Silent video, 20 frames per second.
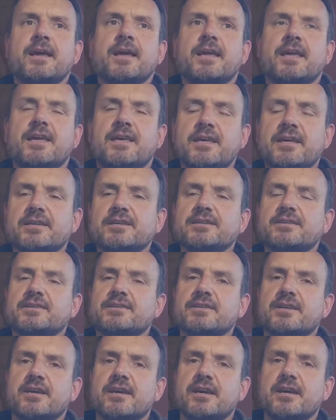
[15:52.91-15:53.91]
he
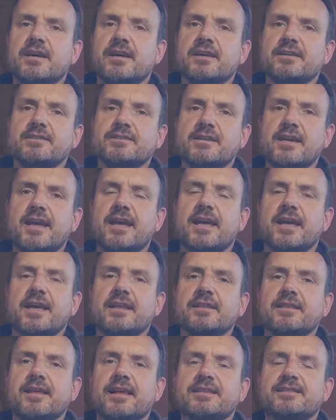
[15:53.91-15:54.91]
is
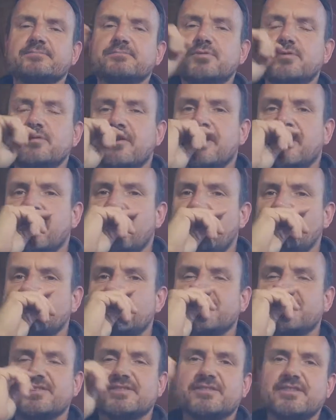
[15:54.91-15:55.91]
saying, let's move our
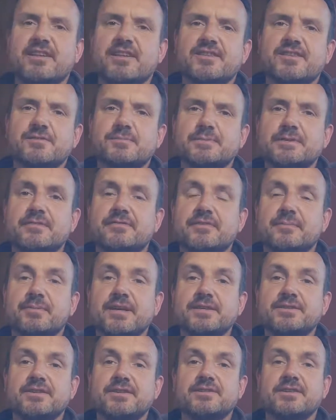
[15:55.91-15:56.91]
consciousness into specific
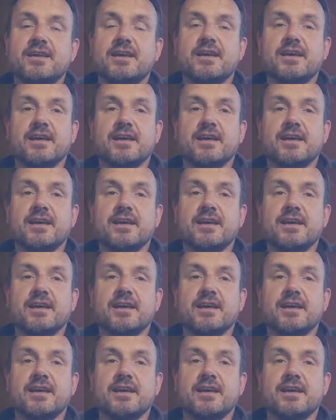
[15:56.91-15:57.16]
places